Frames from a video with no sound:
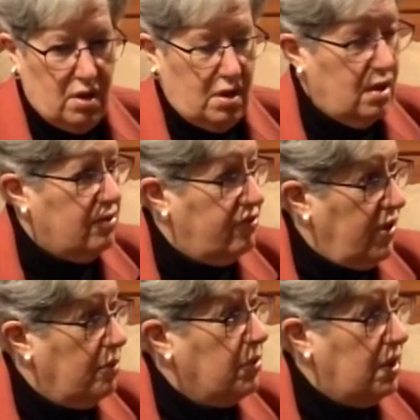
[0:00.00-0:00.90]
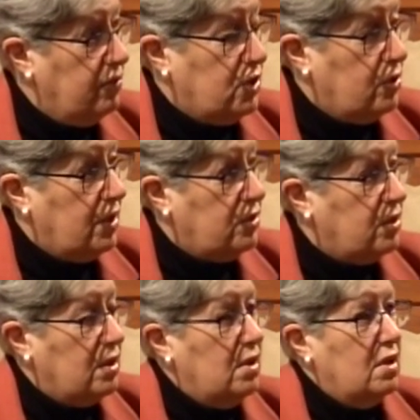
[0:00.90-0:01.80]
in family of mm-hmm,
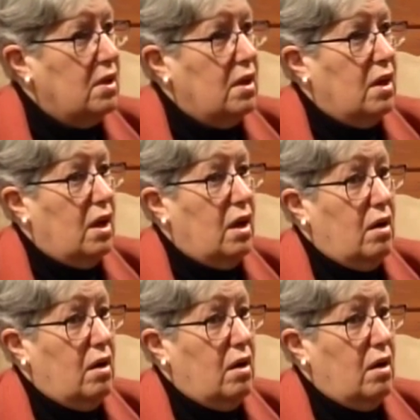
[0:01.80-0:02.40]
choice. Mm-hmm, mm-hmm.